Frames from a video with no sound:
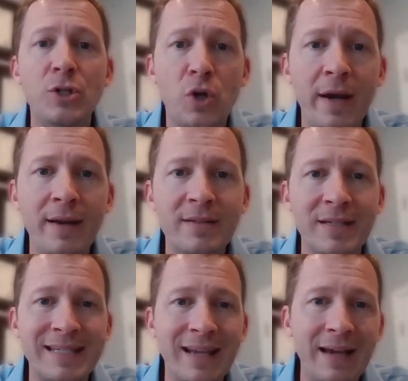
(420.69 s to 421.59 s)
providing
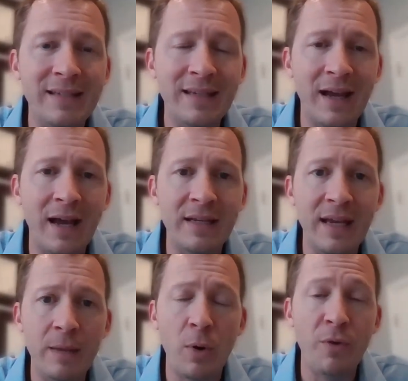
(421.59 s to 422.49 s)
I&I training since
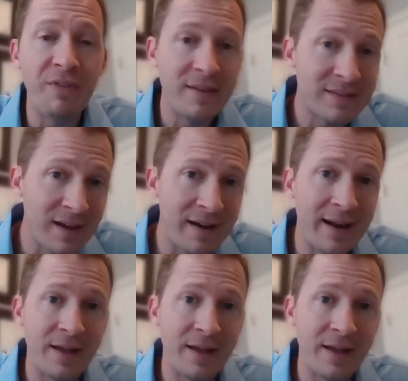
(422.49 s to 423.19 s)
1998,